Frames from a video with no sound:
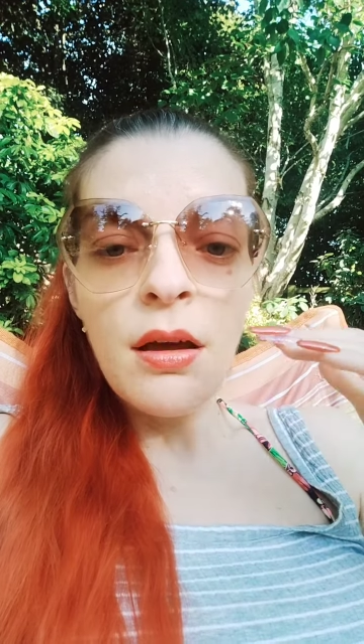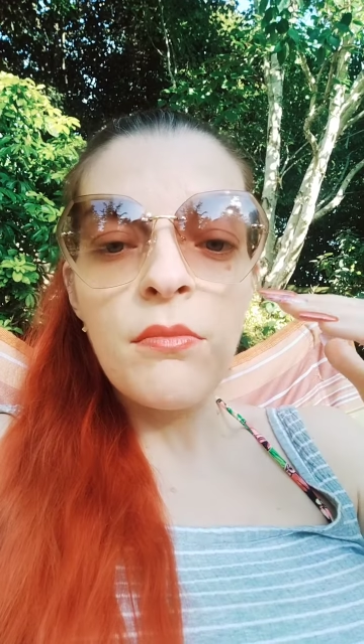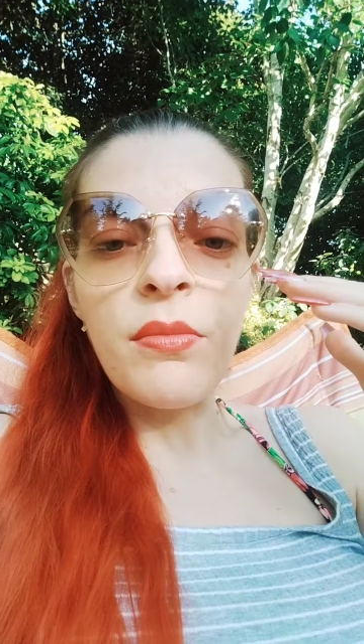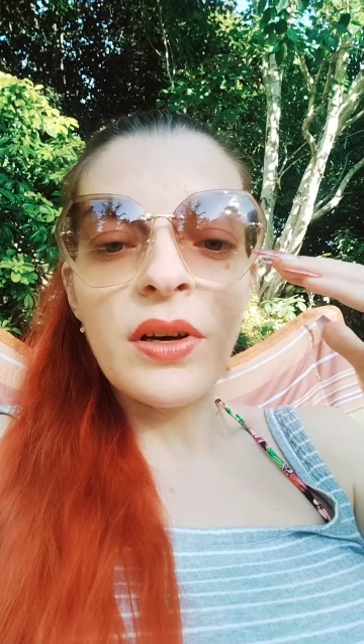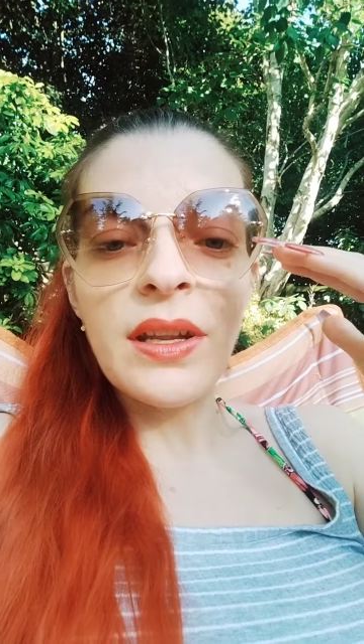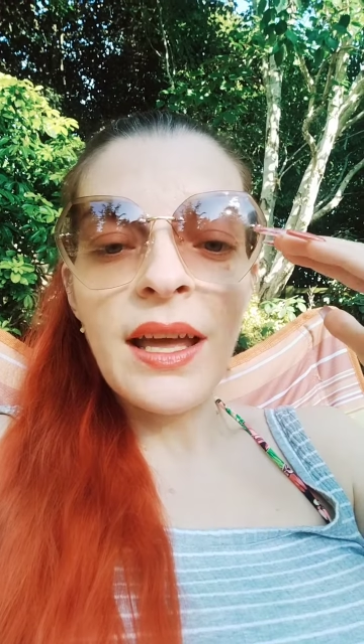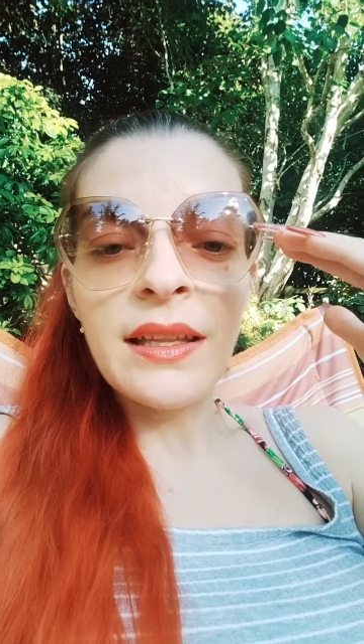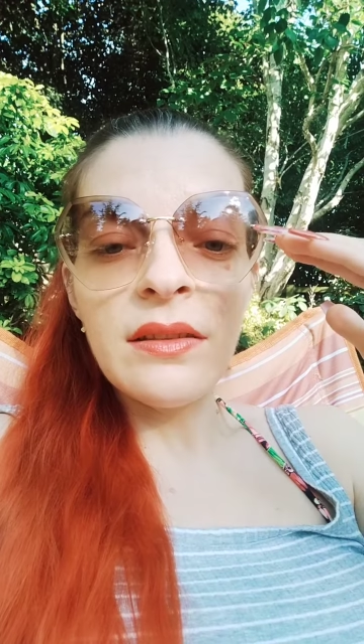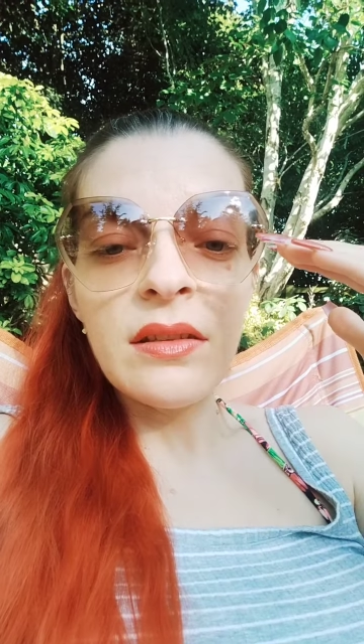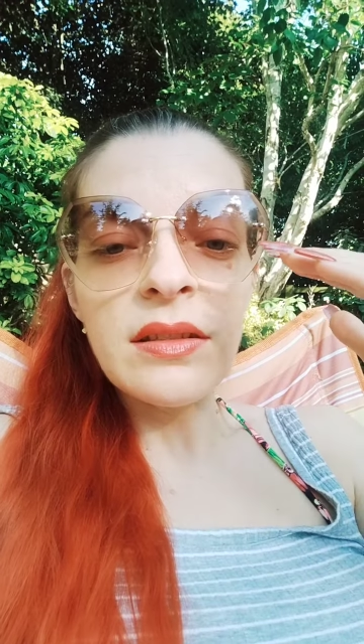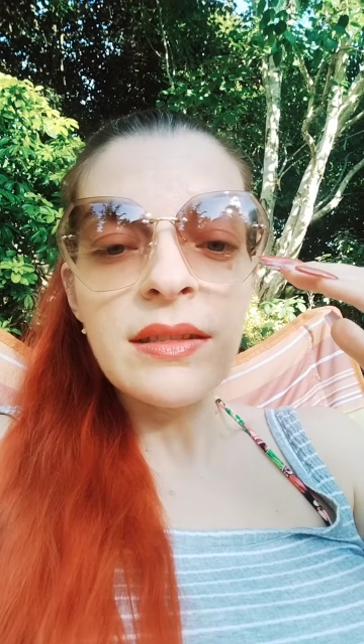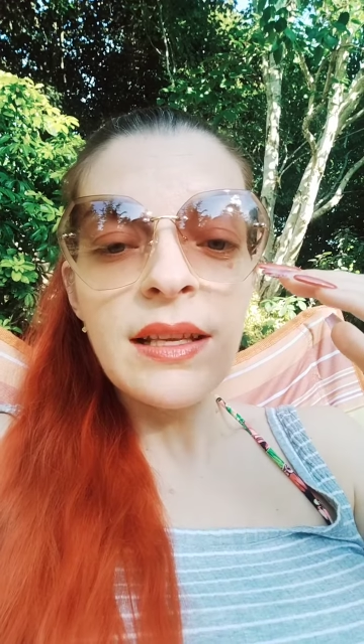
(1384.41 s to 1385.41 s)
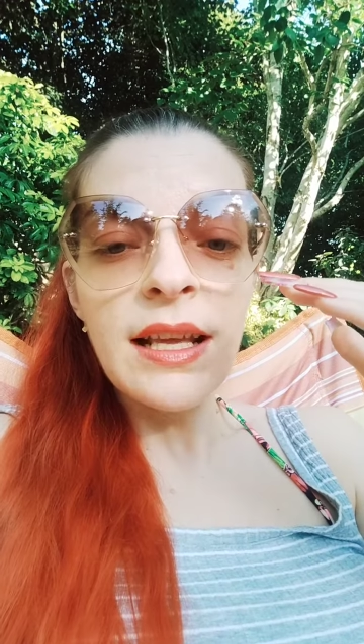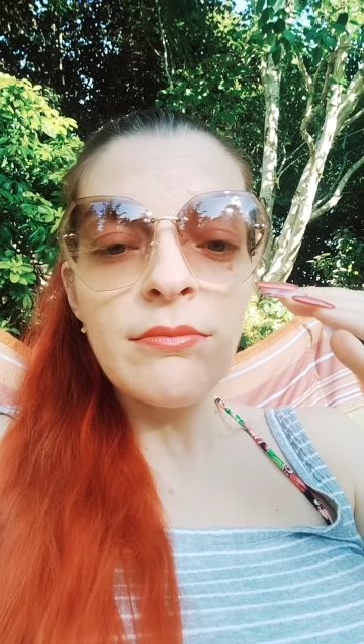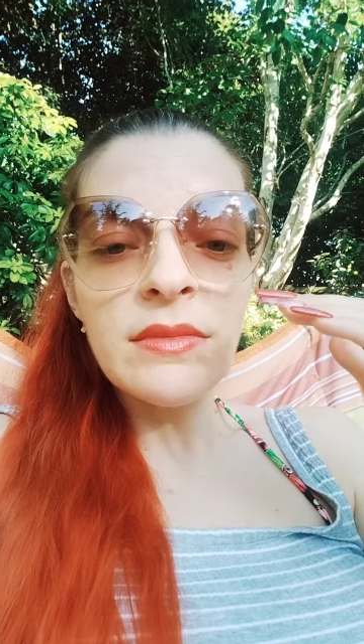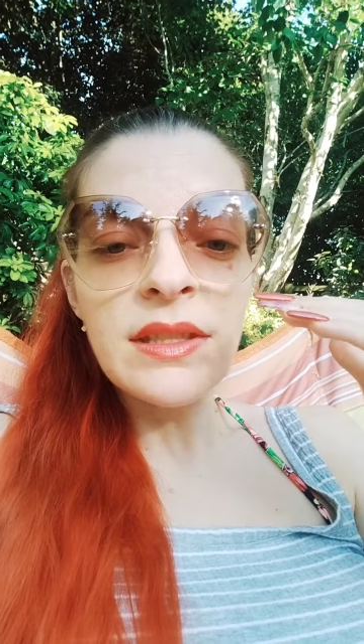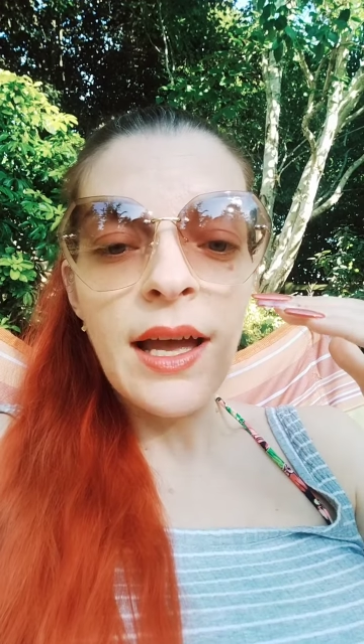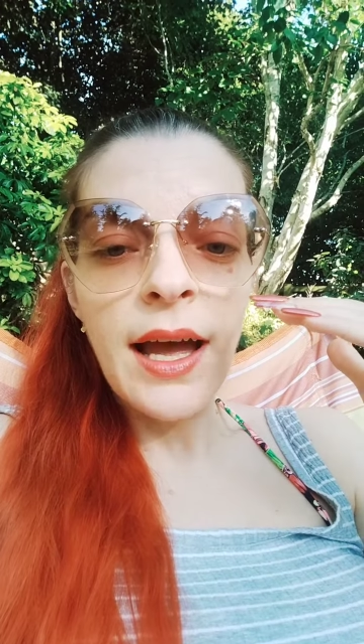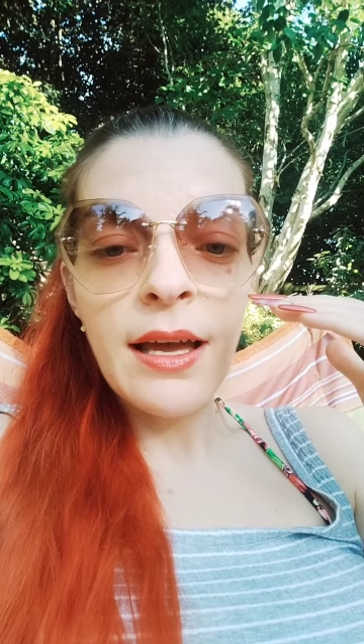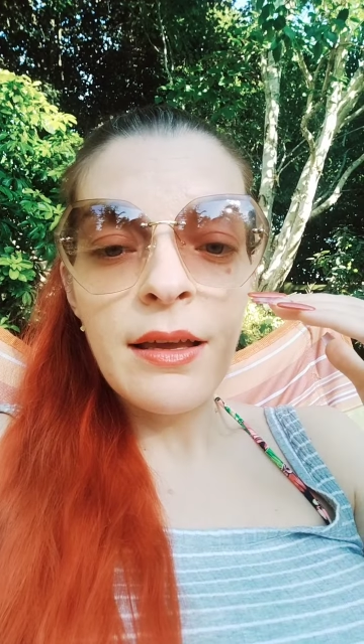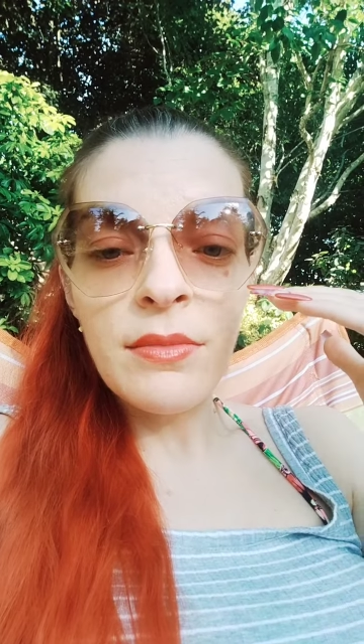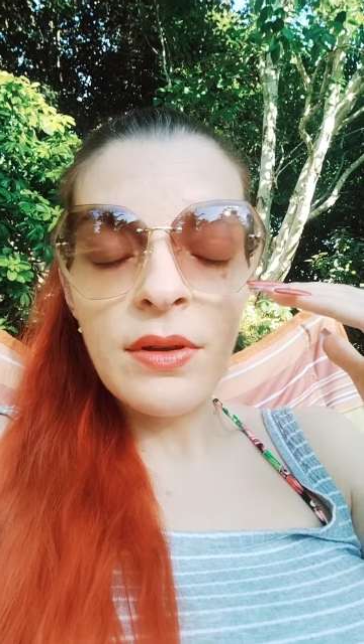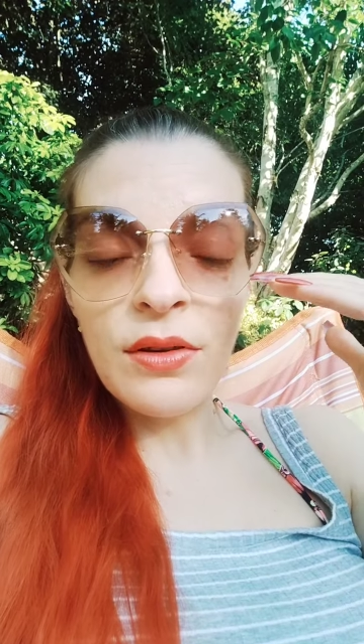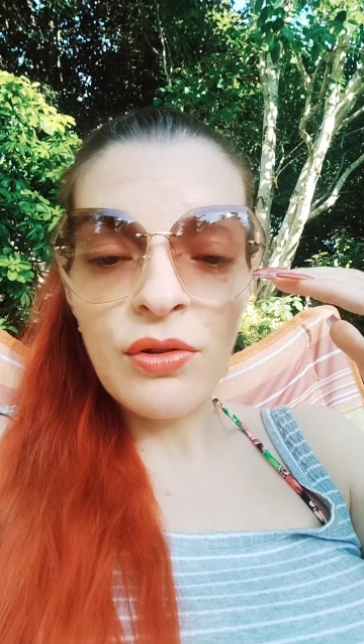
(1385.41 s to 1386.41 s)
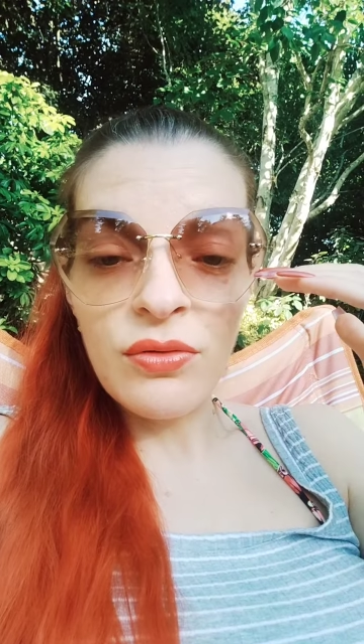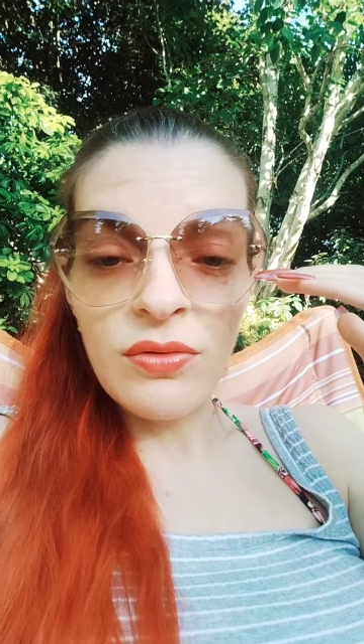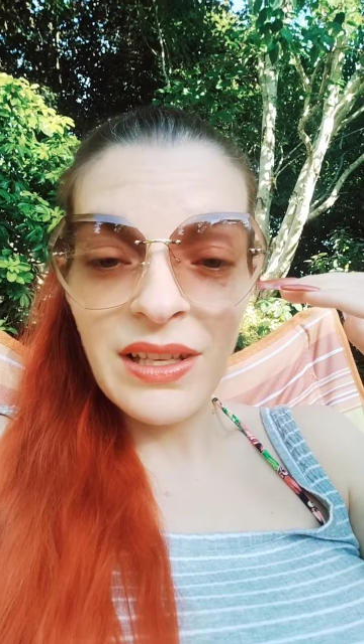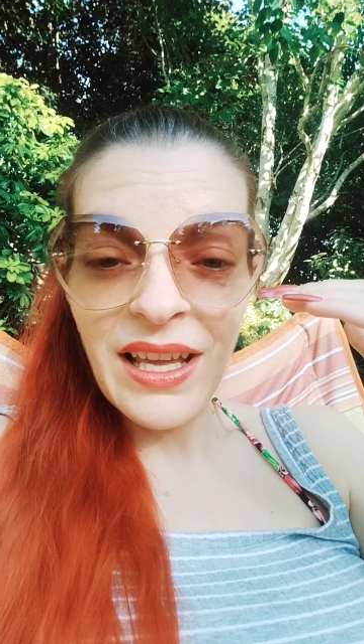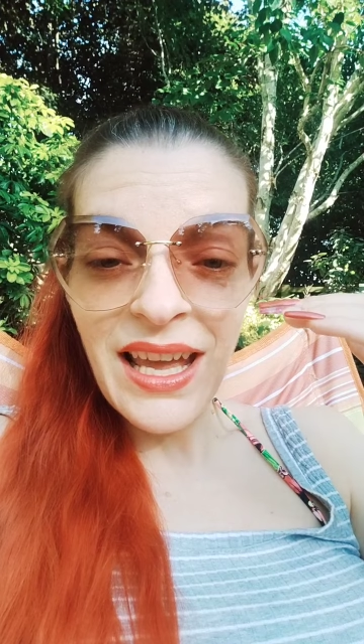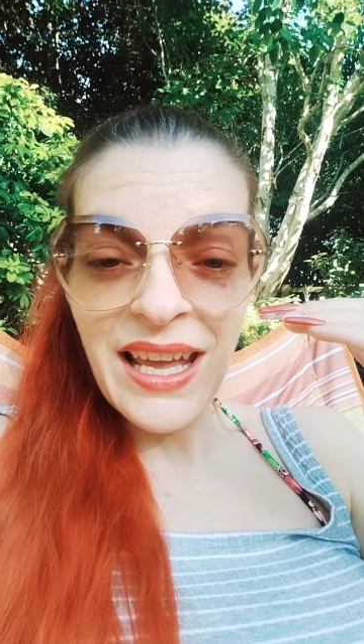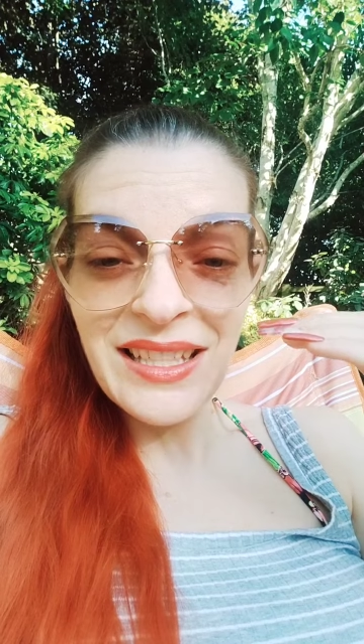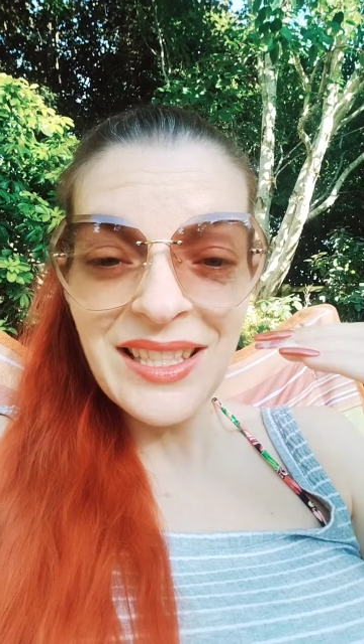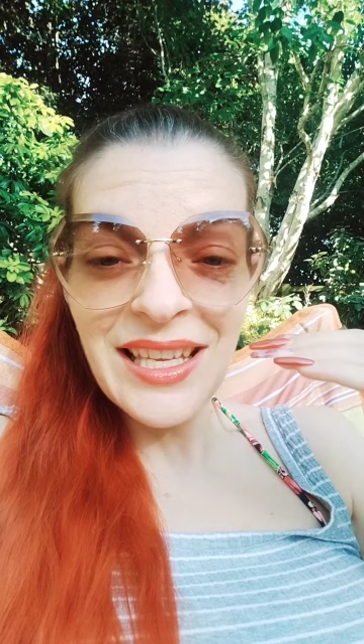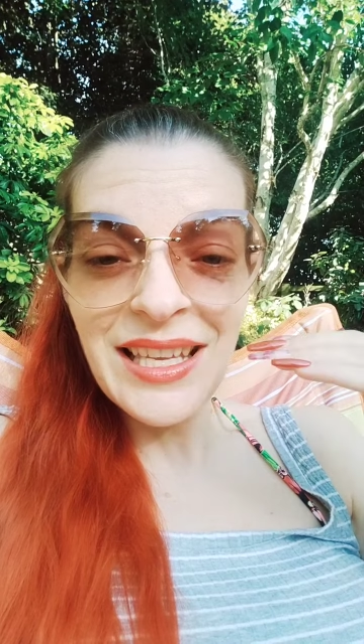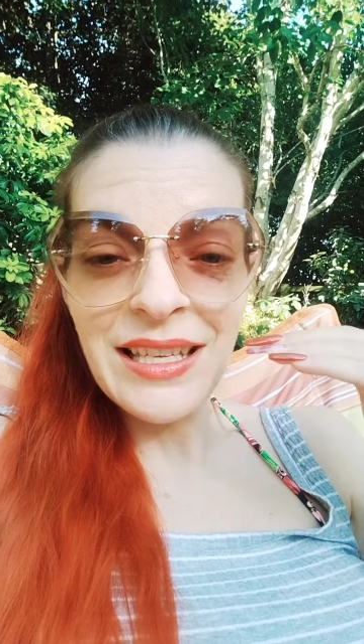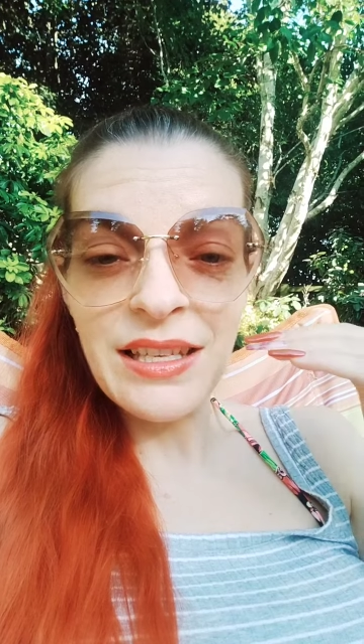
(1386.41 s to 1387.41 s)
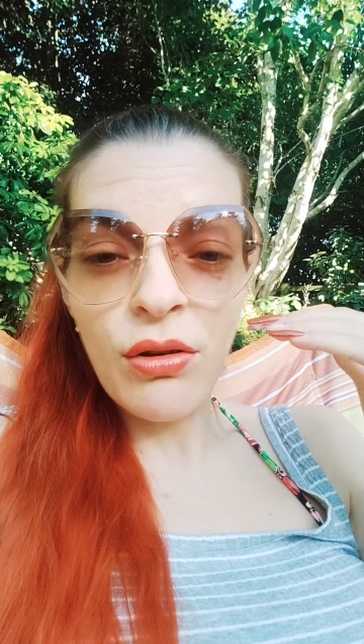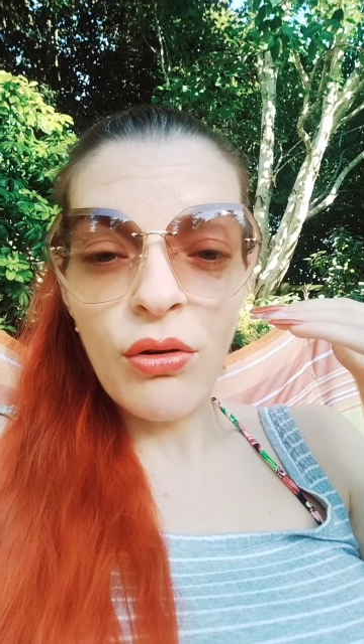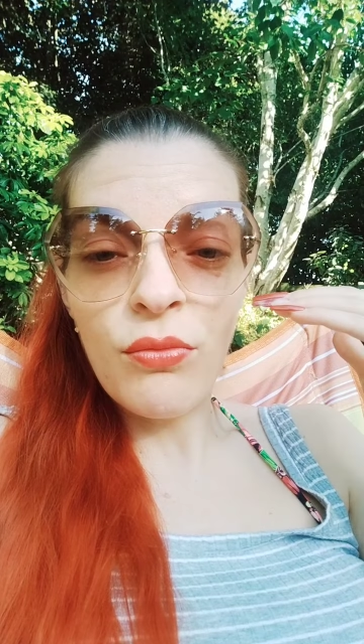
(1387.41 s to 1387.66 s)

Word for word: but at the same time creating